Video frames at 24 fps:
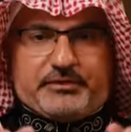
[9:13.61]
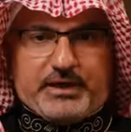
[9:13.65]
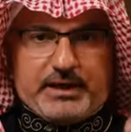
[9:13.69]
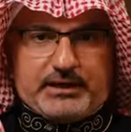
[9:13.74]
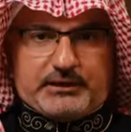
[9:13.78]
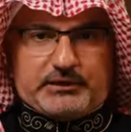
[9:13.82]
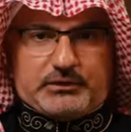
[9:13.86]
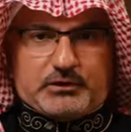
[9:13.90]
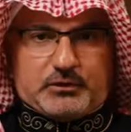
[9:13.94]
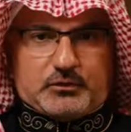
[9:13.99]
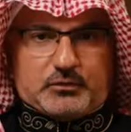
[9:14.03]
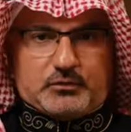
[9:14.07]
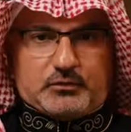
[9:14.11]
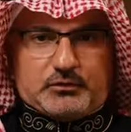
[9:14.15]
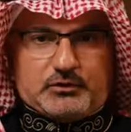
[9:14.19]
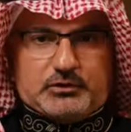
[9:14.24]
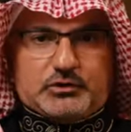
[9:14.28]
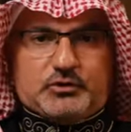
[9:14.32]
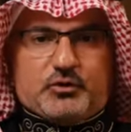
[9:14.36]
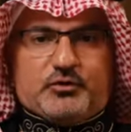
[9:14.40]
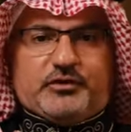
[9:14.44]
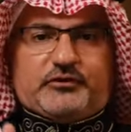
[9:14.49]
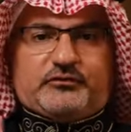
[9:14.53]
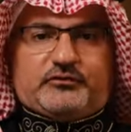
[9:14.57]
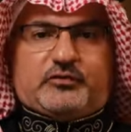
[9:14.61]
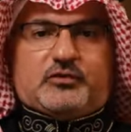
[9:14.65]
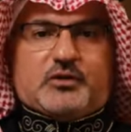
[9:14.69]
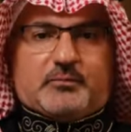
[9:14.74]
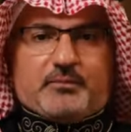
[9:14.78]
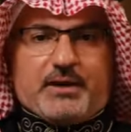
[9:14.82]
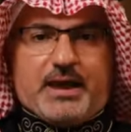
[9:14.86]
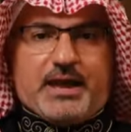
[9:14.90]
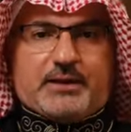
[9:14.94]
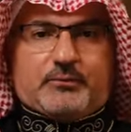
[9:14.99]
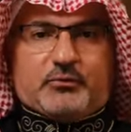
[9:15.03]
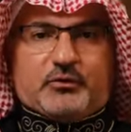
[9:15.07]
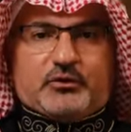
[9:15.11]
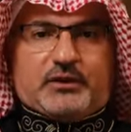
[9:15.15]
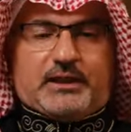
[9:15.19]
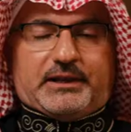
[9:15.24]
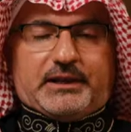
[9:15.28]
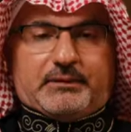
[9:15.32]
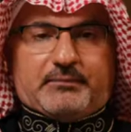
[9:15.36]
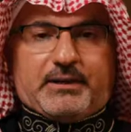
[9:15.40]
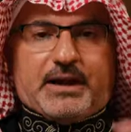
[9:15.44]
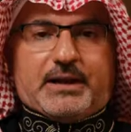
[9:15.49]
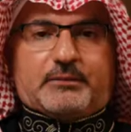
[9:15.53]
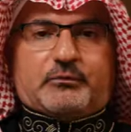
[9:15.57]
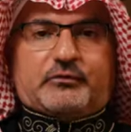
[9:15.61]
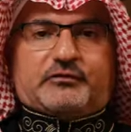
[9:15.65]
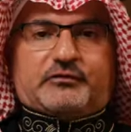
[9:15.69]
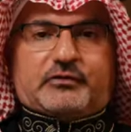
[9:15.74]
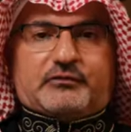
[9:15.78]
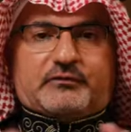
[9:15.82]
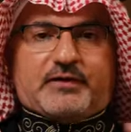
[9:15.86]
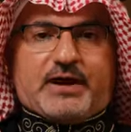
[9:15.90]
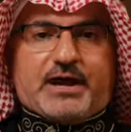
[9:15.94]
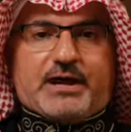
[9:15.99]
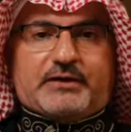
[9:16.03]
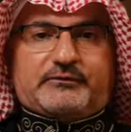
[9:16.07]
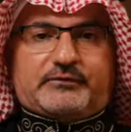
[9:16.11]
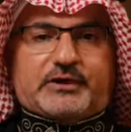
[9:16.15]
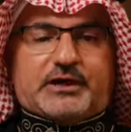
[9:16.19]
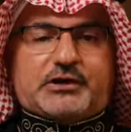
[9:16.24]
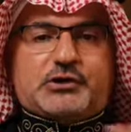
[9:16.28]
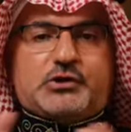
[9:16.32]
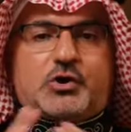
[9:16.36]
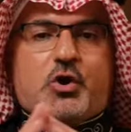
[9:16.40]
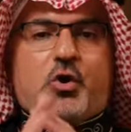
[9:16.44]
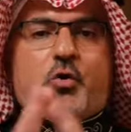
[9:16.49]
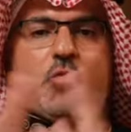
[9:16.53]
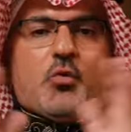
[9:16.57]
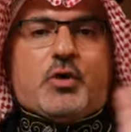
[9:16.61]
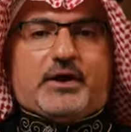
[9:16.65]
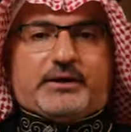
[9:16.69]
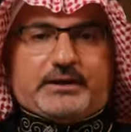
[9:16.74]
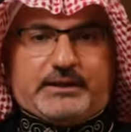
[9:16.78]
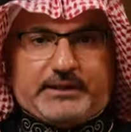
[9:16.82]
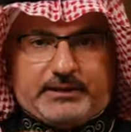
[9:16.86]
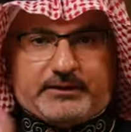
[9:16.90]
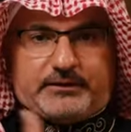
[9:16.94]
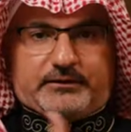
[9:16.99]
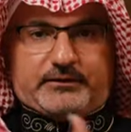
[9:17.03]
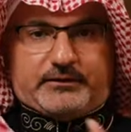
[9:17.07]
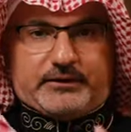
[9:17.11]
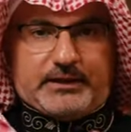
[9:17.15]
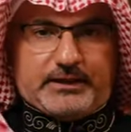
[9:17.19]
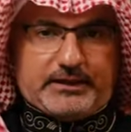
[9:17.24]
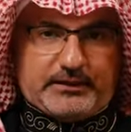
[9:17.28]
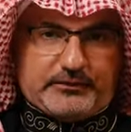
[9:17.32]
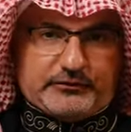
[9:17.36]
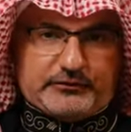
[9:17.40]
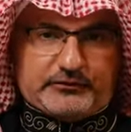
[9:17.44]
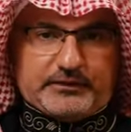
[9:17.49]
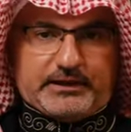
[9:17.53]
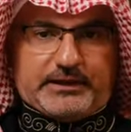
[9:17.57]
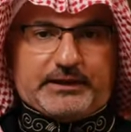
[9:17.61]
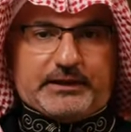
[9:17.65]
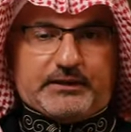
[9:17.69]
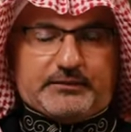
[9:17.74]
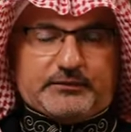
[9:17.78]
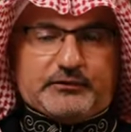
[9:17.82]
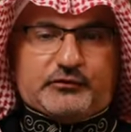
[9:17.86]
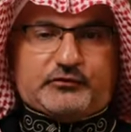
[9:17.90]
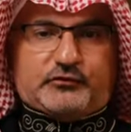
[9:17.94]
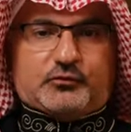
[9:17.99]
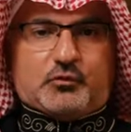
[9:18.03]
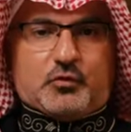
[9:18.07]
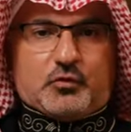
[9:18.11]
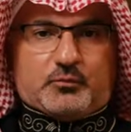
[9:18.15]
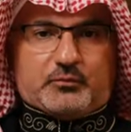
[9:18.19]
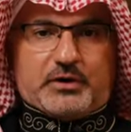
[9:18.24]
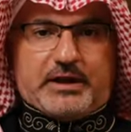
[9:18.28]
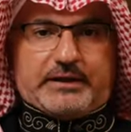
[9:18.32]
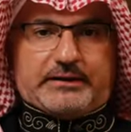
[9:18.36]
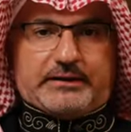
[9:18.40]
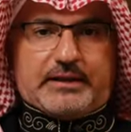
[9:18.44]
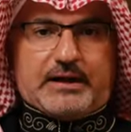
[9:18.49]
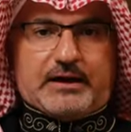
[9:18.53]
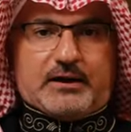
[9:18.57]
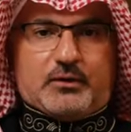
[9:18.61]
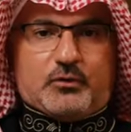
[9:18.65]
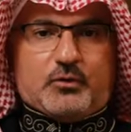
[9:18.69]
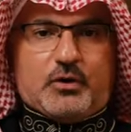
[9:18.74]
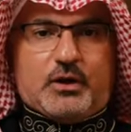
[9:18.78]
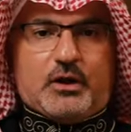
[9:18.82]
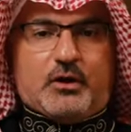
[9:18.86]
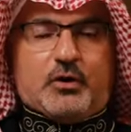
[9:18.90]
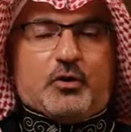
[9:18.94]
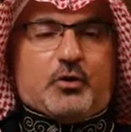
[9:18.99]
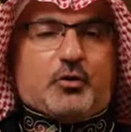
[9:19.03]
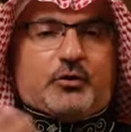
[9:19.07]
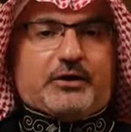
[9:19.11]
Thank you. You do this to the Bible, and the Bible survives, and no one here sitting in this room right now,